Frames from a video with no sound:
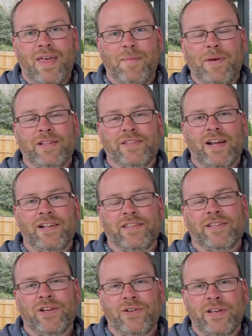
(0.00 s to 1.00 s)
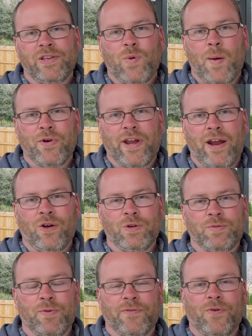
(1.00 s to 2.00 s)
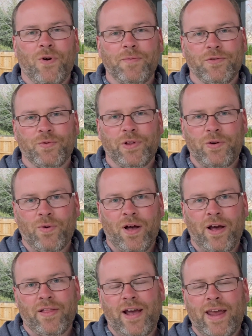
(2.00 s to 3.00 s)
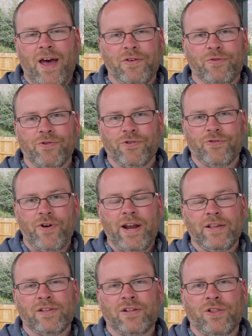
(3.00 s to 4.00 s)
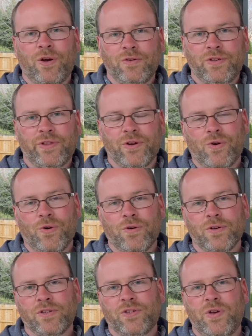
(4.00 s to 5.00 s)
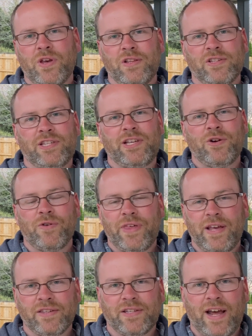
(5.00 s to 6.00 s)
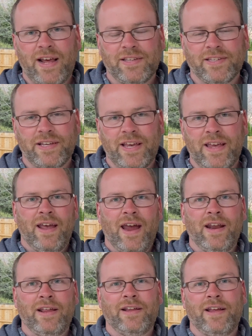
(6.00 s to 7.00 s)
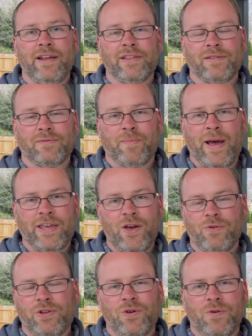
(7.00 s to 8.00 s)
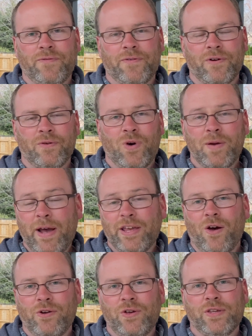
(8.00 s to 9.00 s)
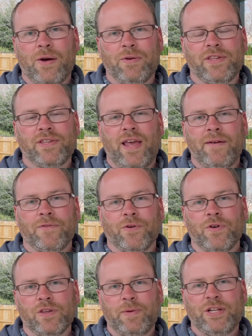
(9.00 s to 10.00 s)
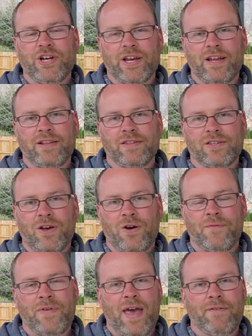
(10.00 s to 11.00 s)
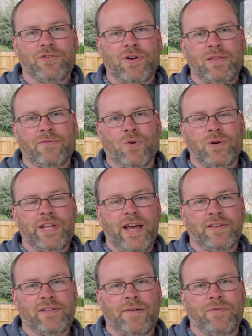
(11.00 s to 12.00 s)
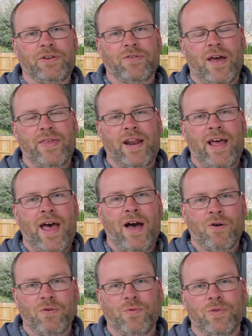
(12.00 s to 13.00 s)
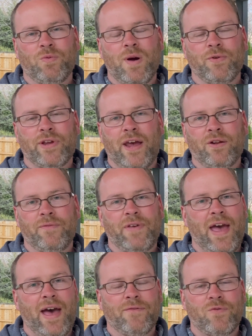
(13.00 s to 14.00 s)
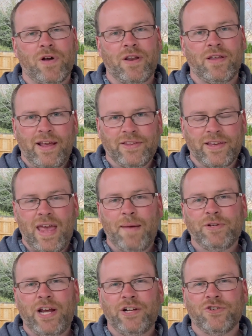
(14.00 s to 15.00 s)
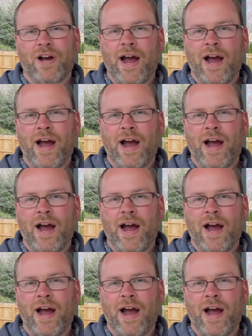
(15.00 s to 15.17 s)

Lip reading: That being said, it still is a Weber kettle, which performs really well. I like how the grill grate is close to the coals so you can sear things nicely. And it's my go-to for, one of my go-tos, I would say, for crispy chicken. So if you haven't tried the Vortex, definitely try that out with a Weber kettle if you have one. It's a game changer.